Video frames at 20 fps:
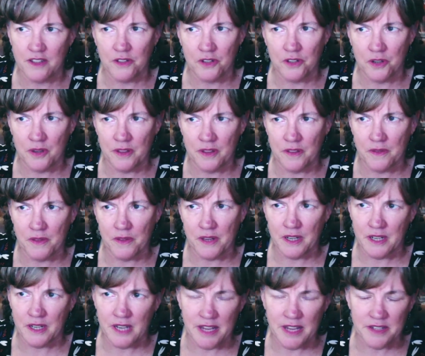You know, the
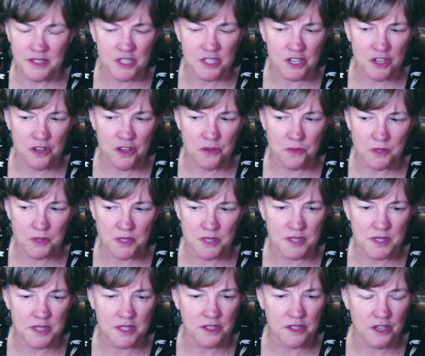latest I heard was
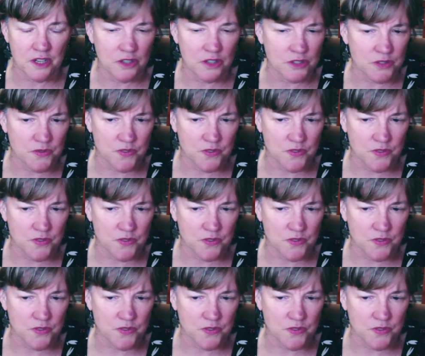it's going to cost